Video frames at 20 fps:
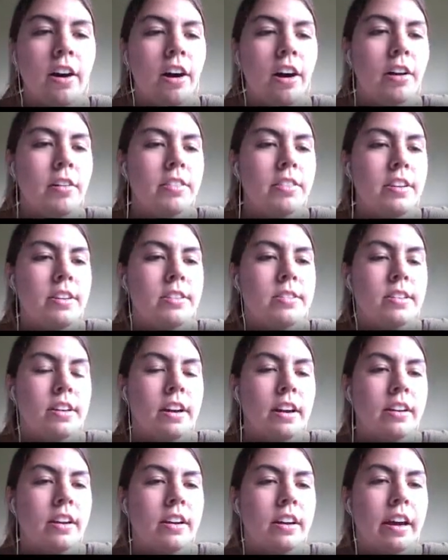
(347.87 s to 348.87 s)
are
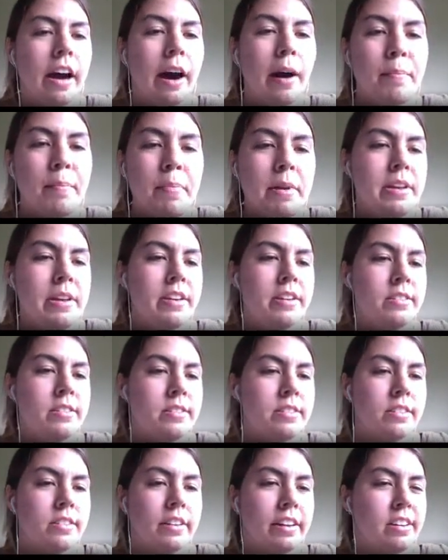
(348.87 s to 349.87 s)
these
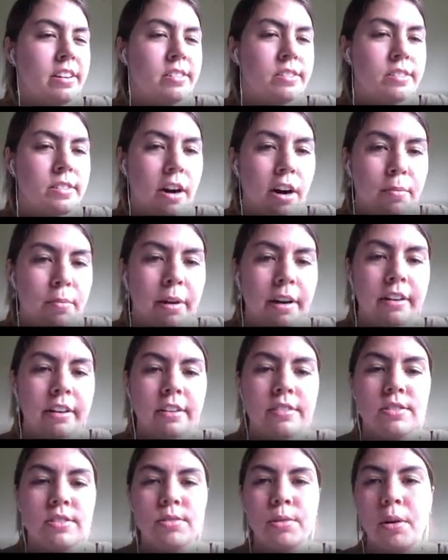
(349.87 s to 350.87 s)
companies like
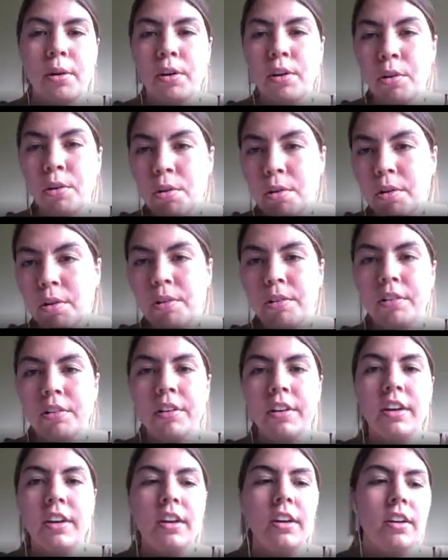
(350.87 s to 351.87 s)
Starbucks or
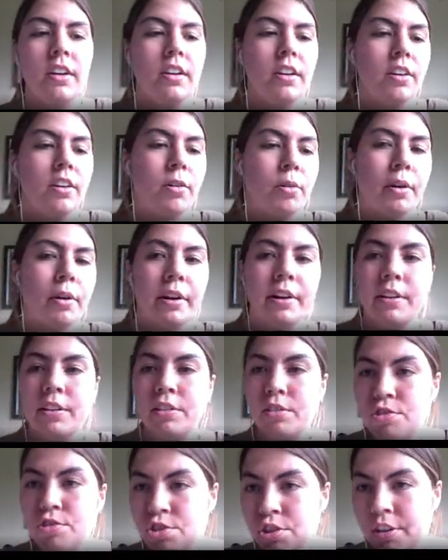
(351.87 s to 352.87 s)
Google or an
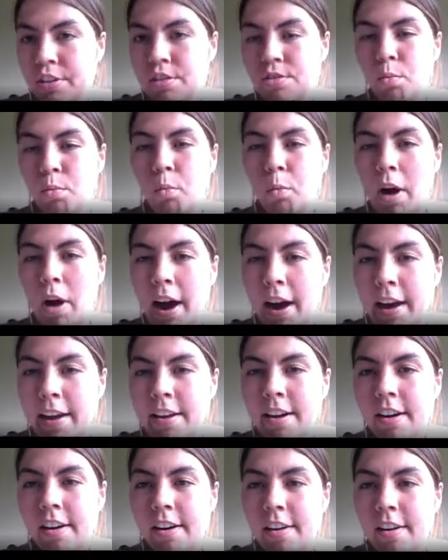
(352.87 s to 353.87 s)
insurance?
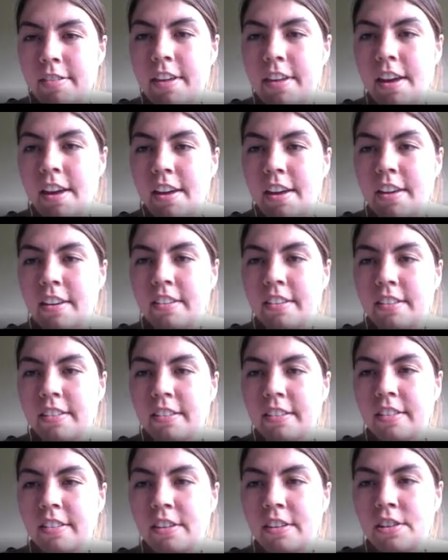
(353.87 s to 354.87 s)
Why are they
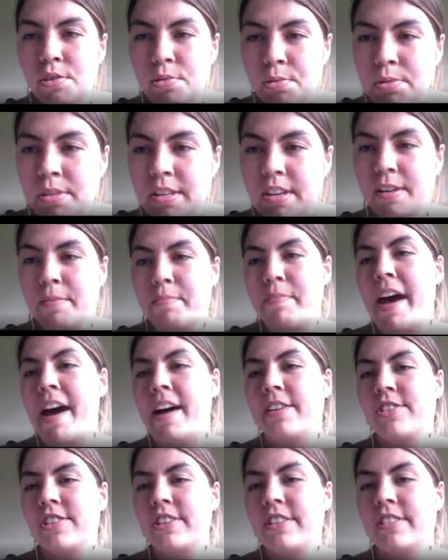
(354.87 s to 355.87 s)
using
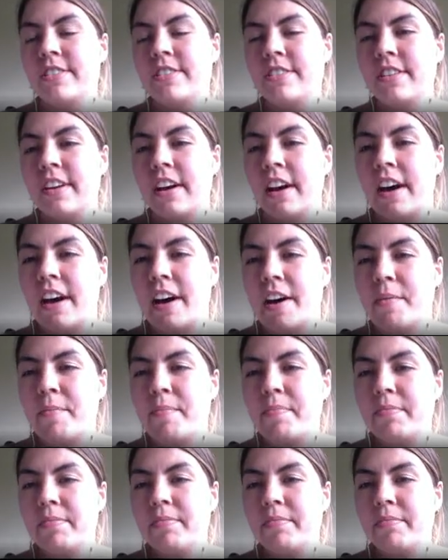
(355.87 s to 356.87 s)
badges.
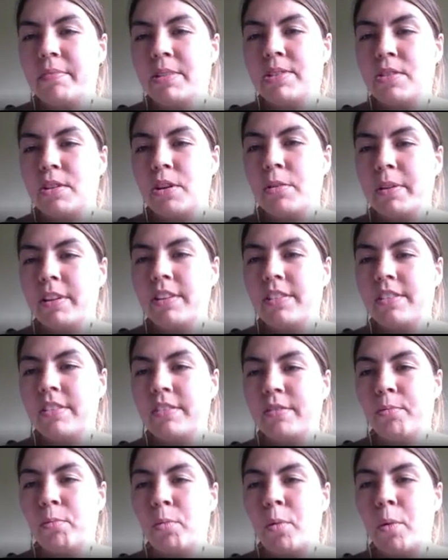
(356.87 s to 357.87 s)
Um, Mr. Holman,
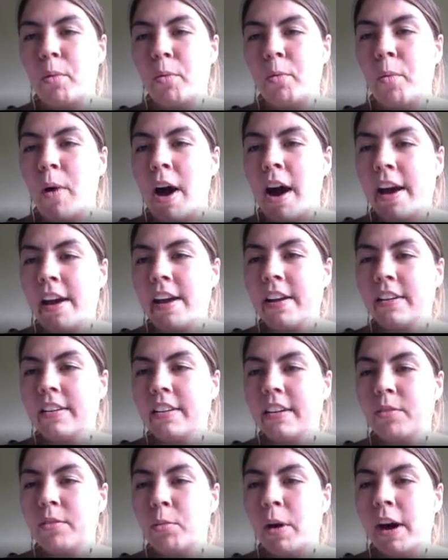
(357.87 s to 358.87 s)
wh-
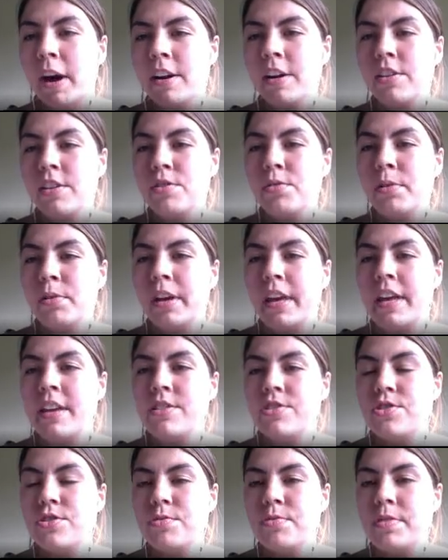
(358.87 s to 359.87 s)
why why are you
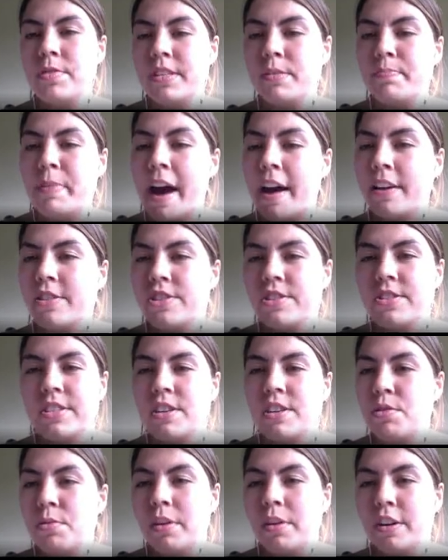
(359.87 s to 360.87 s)
into these badges
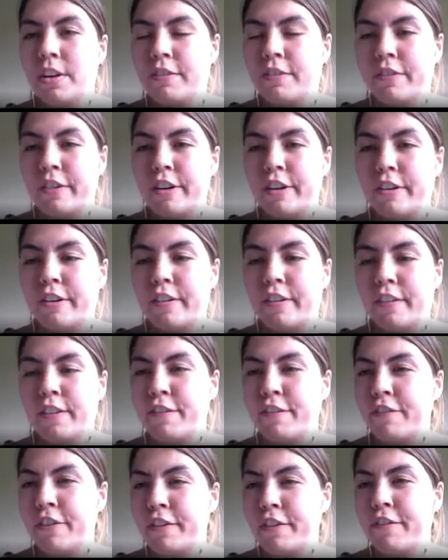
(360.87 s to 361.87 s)
that you get for
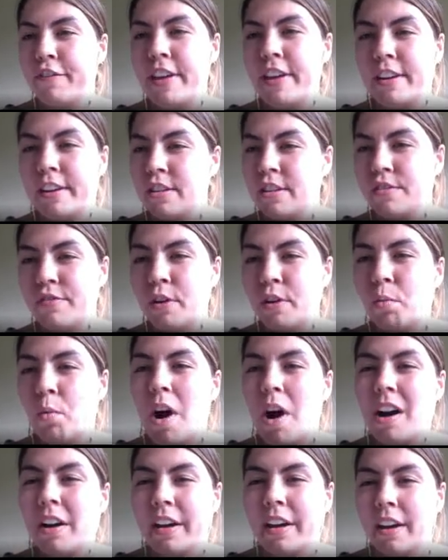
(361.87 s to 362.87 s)
for fitness for
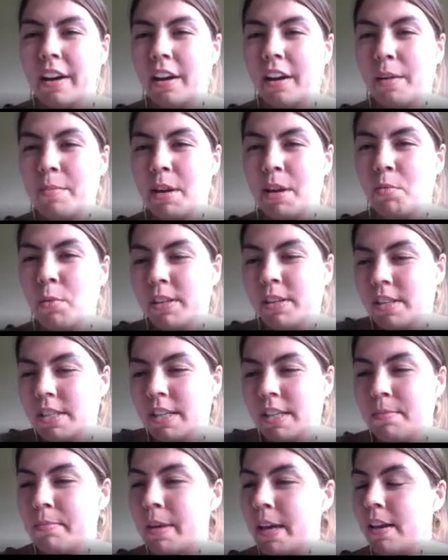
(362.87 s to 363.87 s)
walking? I mean, what
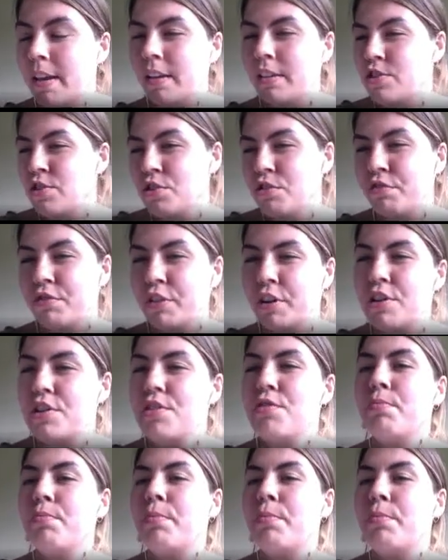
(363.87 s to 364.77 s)
does it make do for you